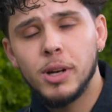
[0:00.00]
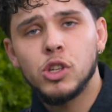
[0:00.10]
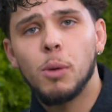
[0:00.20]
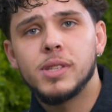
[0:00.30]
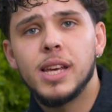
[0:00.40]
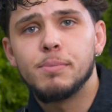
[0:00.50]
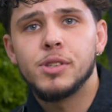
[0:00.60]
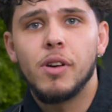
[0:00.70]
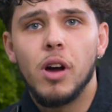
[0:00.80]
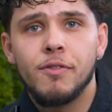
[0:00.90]
my top
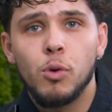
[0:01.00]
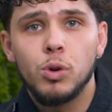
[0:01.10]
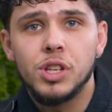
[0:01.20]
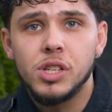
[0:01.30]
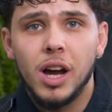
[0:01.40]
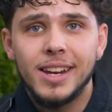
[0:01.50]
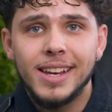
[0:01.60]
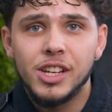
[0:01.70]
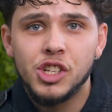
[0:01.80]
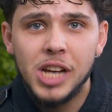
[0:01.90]
tips for
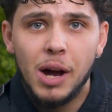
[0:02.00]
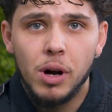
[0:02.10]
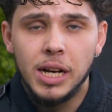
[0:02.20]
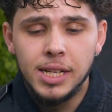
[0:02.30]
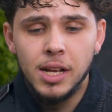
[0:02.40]
designing a shower.